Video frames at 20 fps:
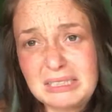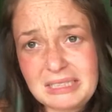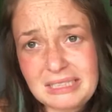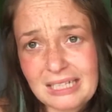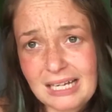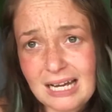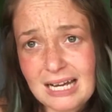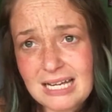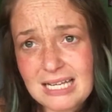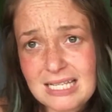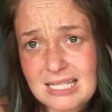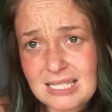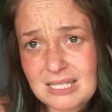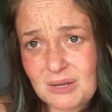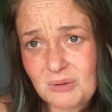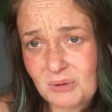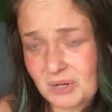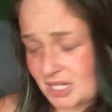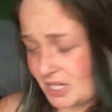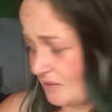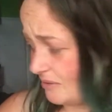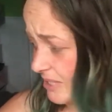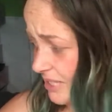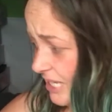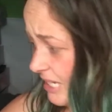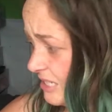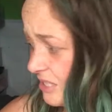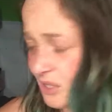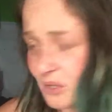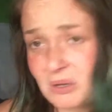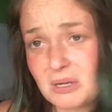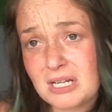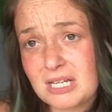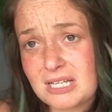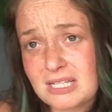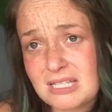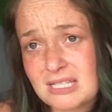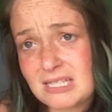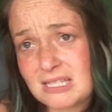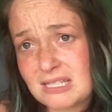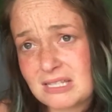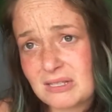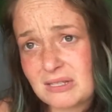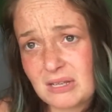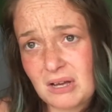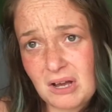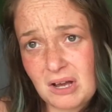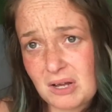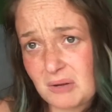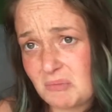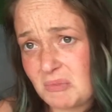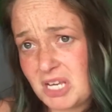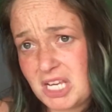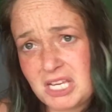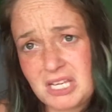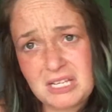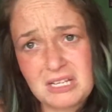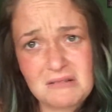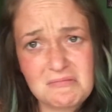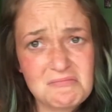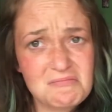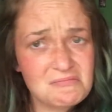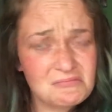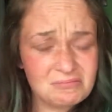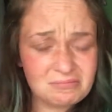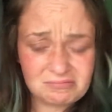guys want to use sex toys on me and